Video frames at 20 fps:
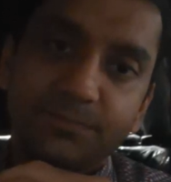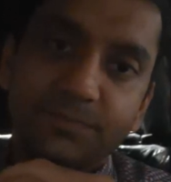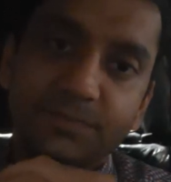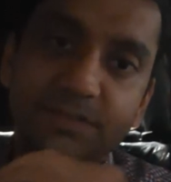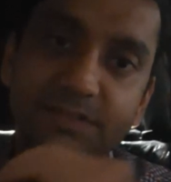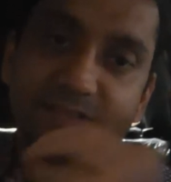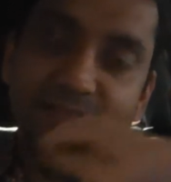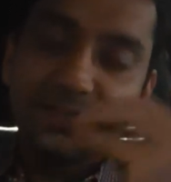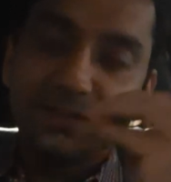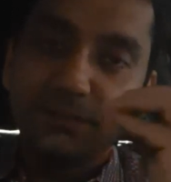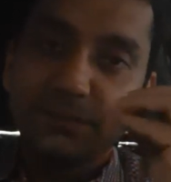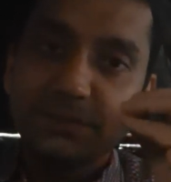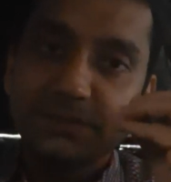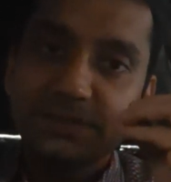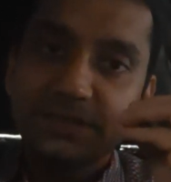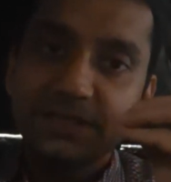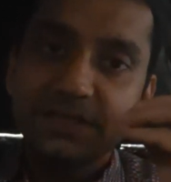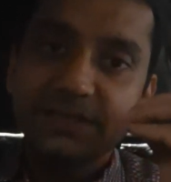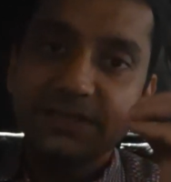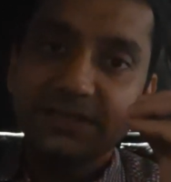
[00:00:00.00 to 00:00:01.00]

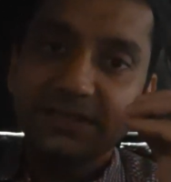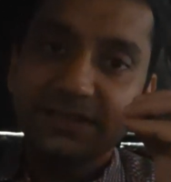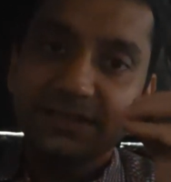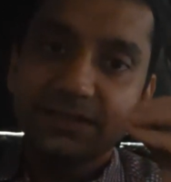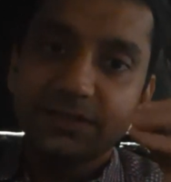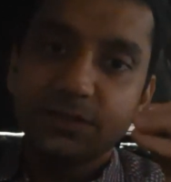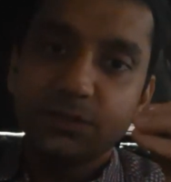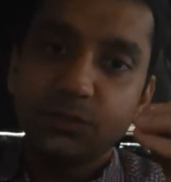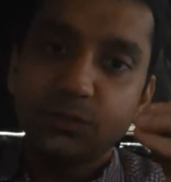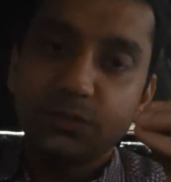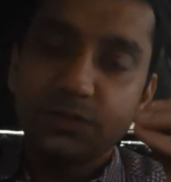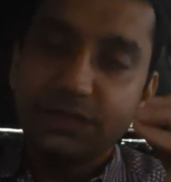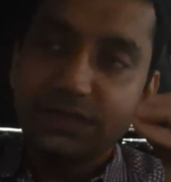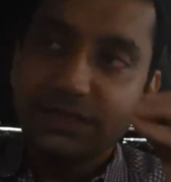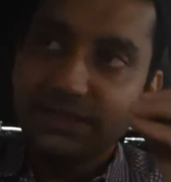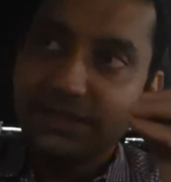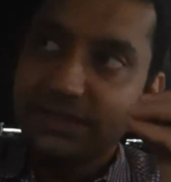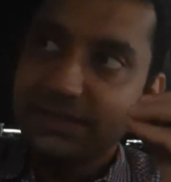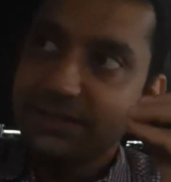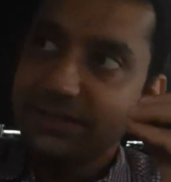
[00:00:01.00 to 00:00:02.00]
Basically the
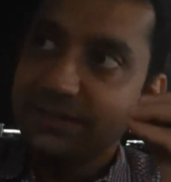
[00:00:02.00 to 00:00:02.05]
only